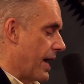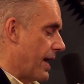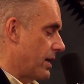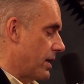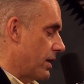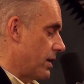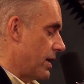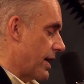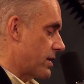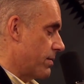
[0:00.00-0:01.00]
And the
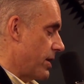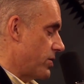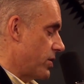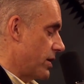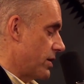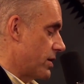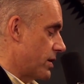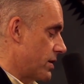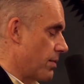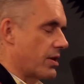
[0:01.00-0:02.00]
next dimension
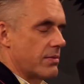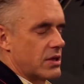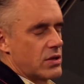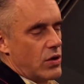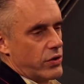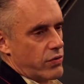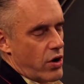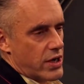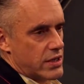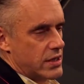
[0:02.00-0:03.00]
is sometimes it's called
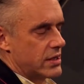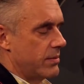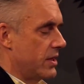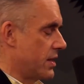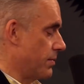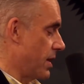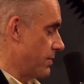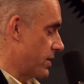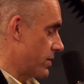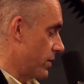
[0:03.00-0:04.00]
neuroticism and
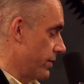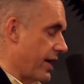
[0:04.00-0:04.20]
sometimes it's called